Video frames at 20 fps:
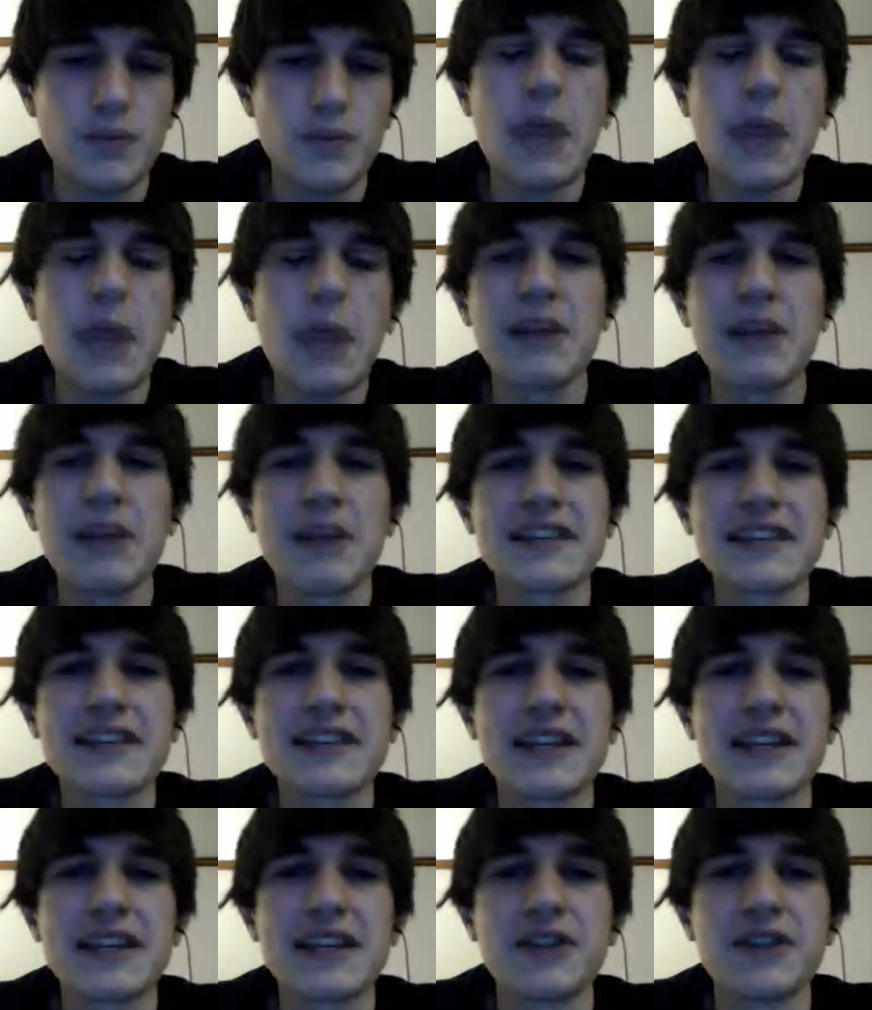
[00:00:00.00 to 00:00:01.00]
I'm going to let that sink
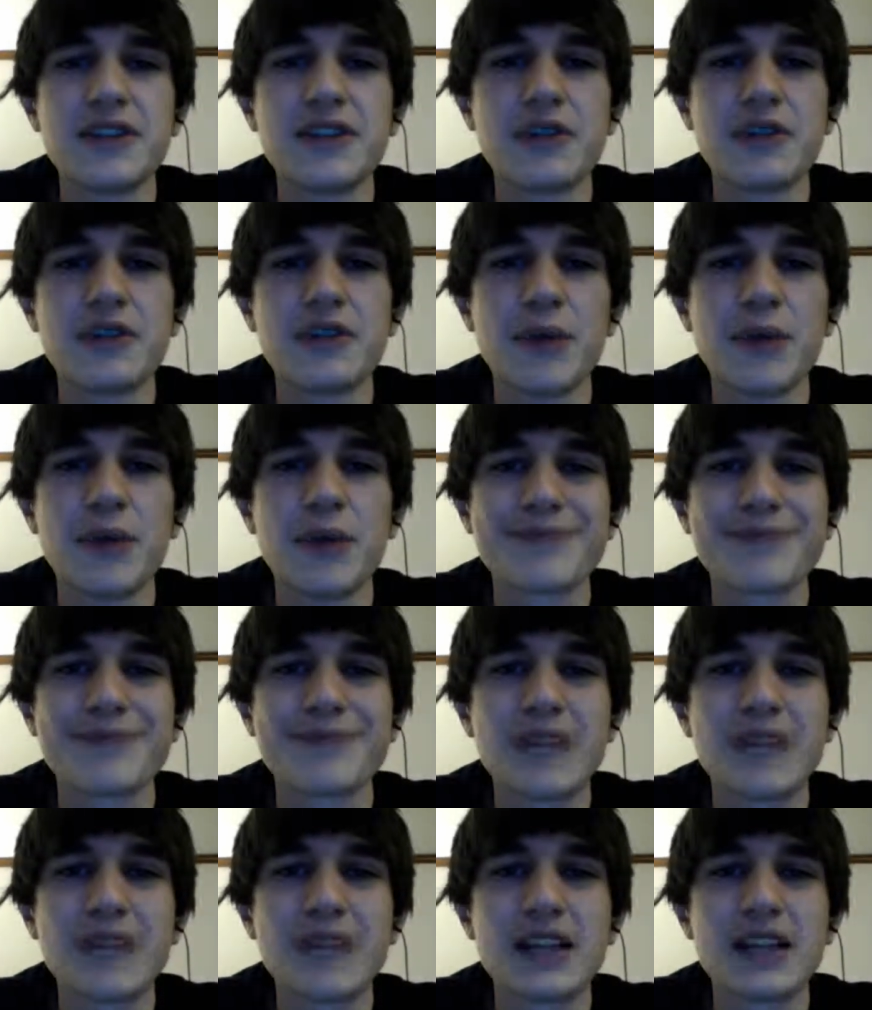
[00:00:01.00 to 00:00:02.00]
into you for a moment.
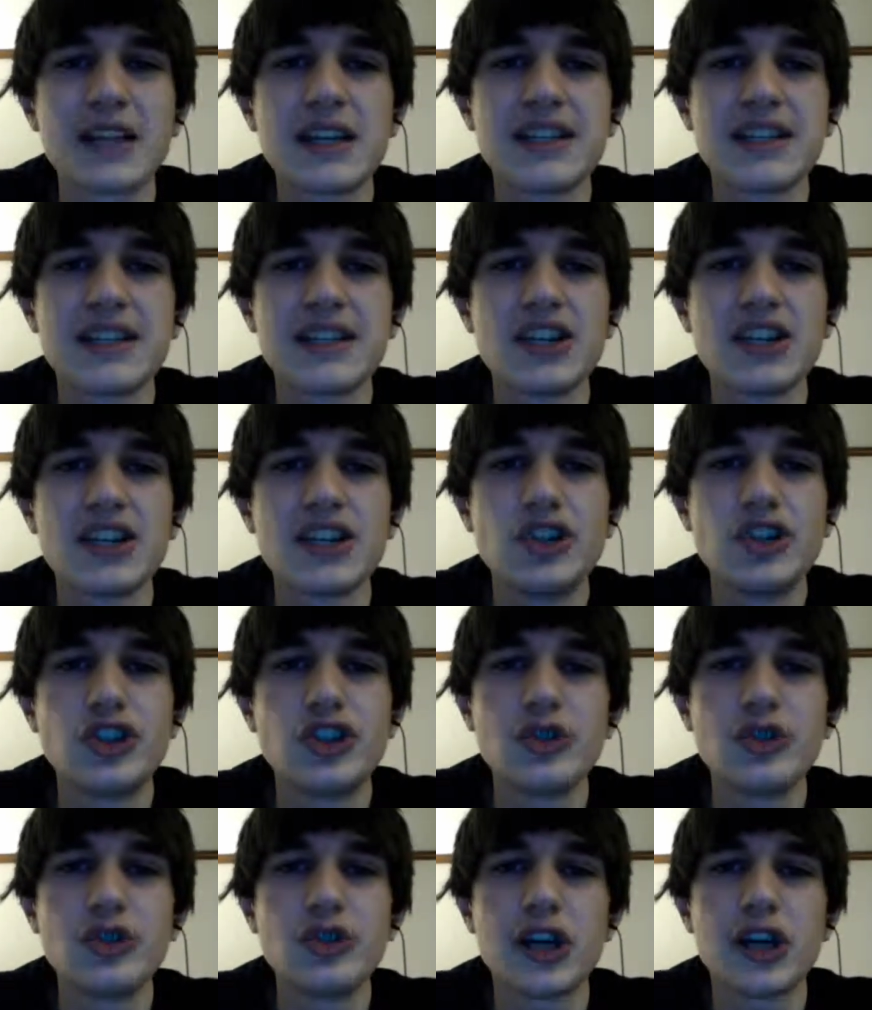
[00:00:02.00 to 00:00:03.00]
He said,
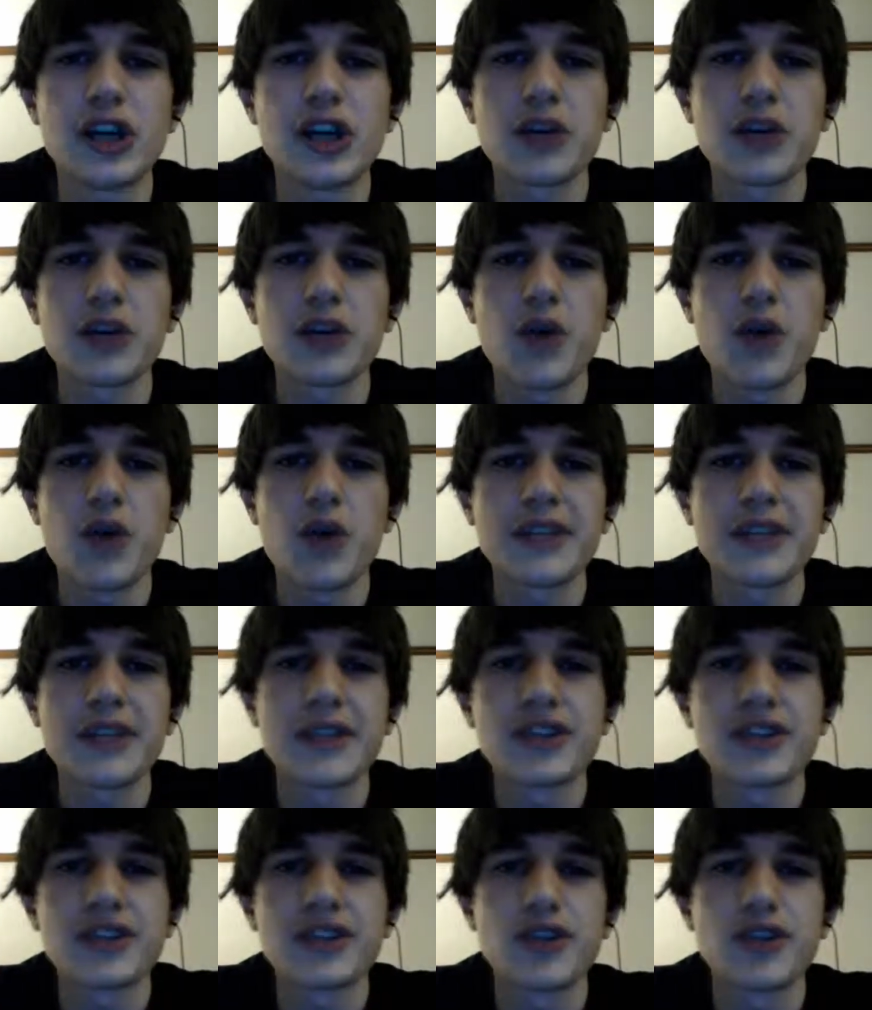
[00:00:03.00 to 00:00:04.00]
Jews are, quote,
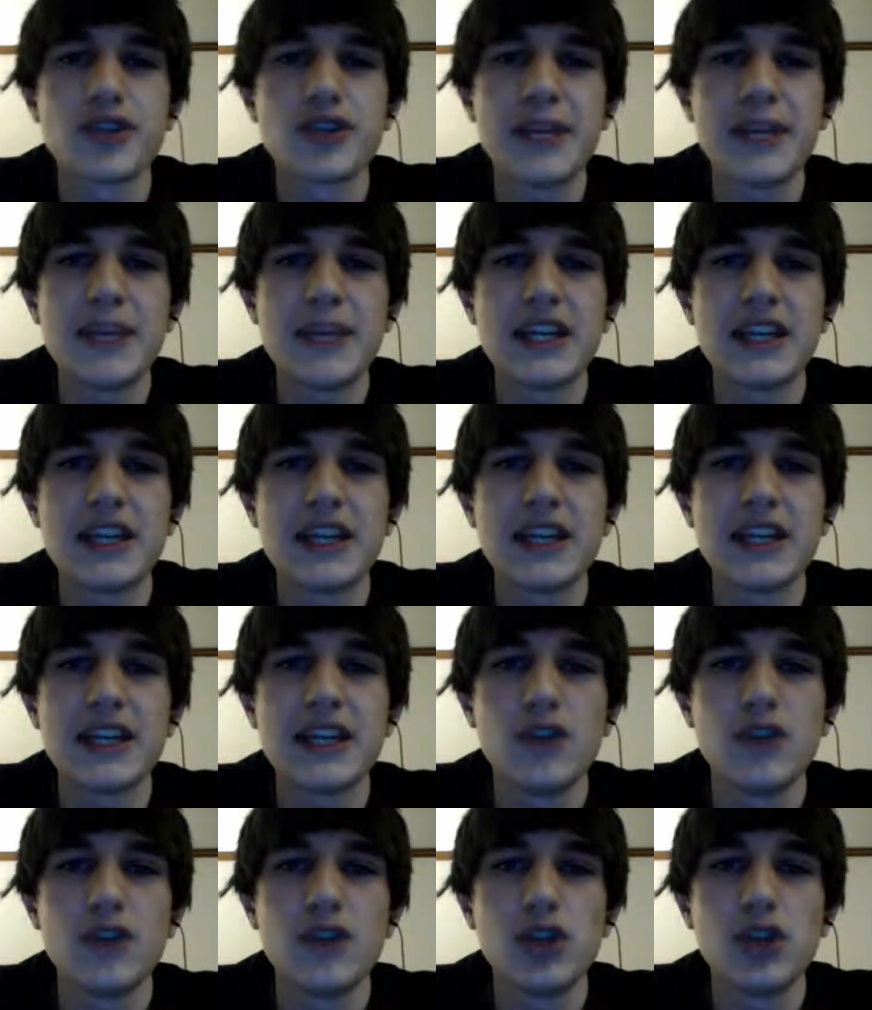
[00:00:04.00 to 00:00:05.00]
stupid,
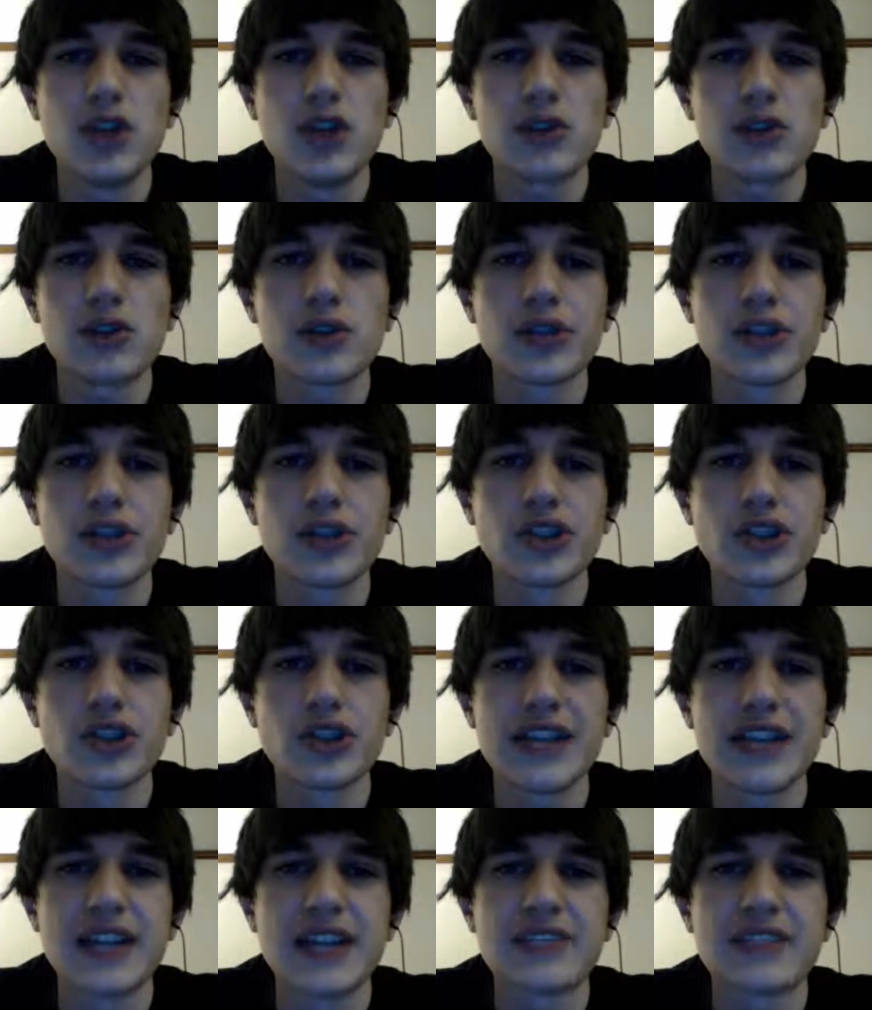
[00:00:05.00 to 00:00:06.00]
evil creatures,
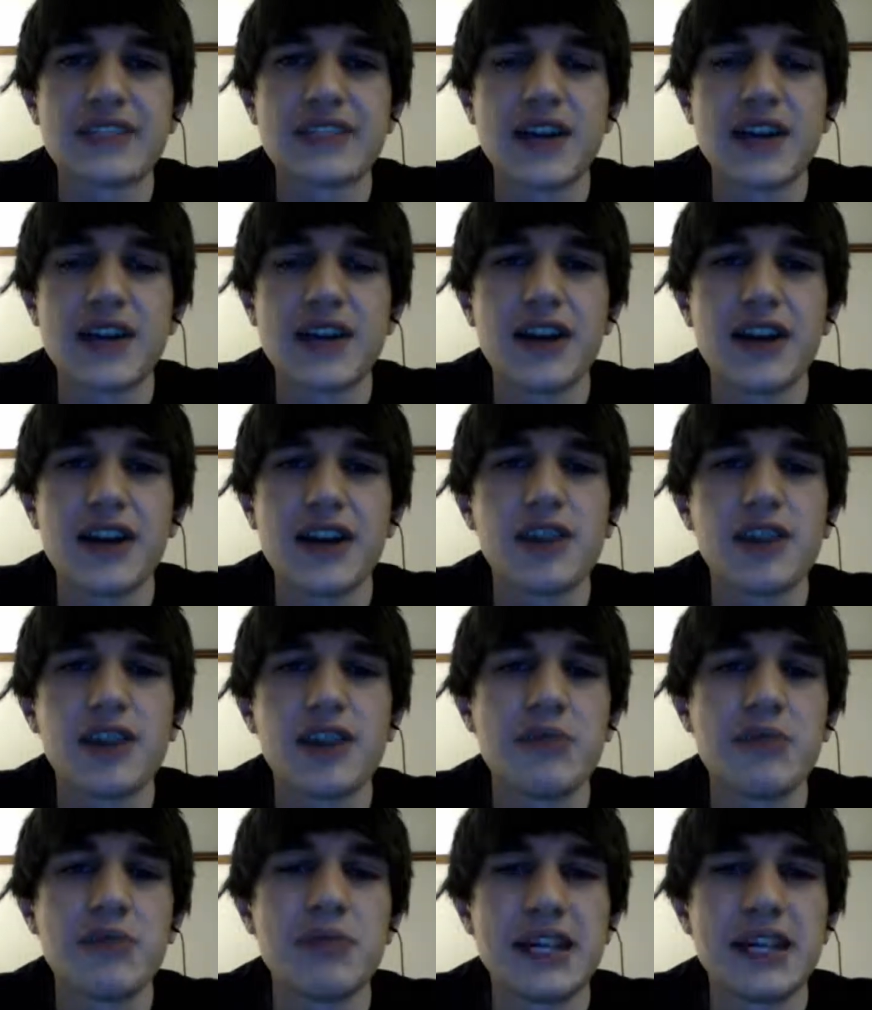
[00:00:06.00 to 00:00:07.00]
as if they are not
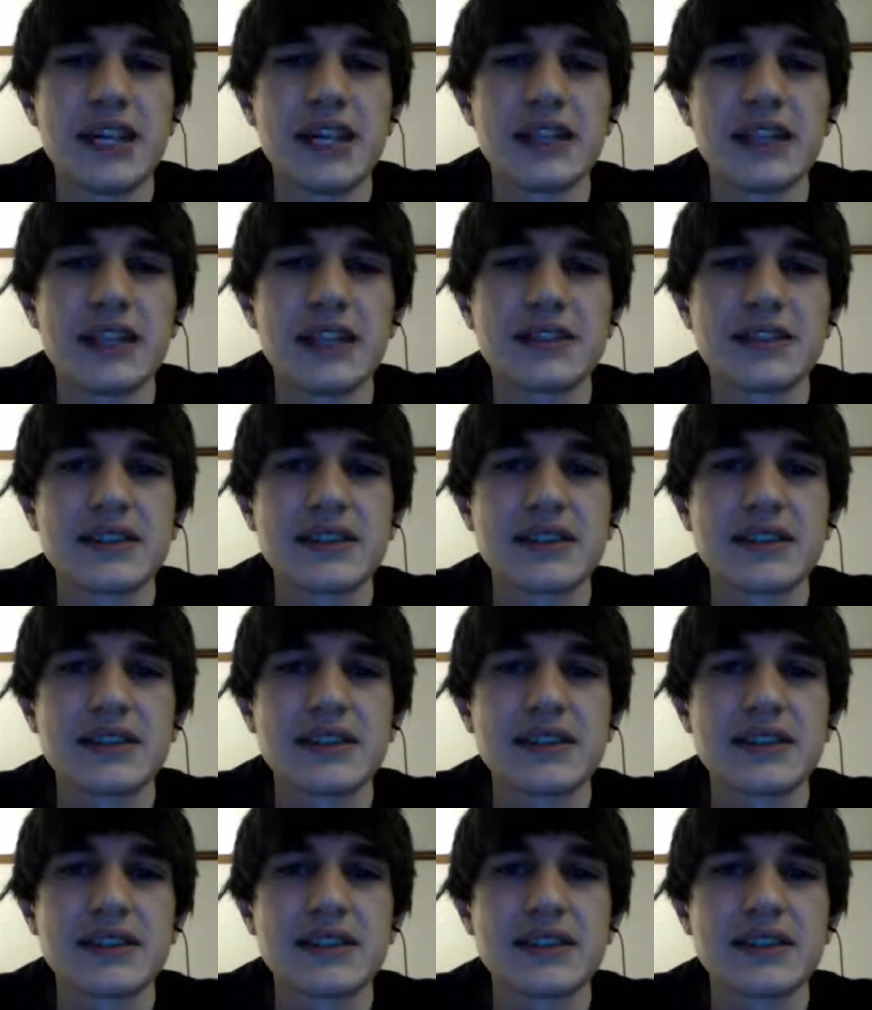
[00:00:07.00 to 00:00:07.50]
human beings.